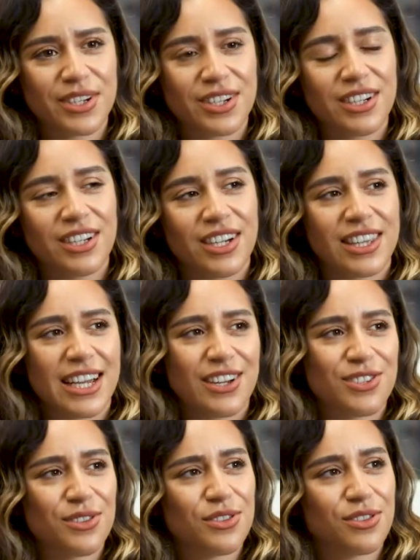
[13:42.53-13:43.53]
I think I've
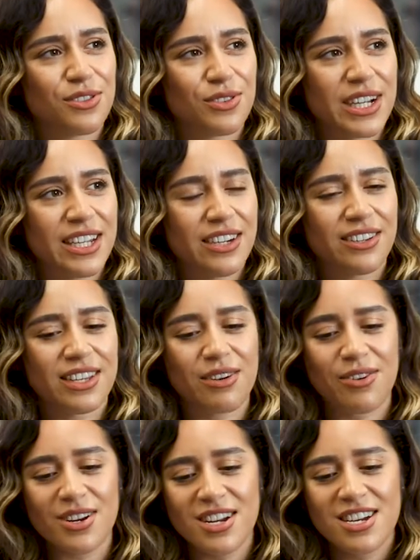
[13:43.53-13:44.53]
done 3 on that
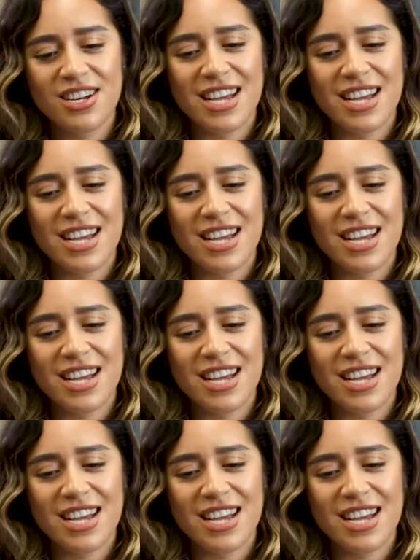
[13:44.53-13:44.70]
one.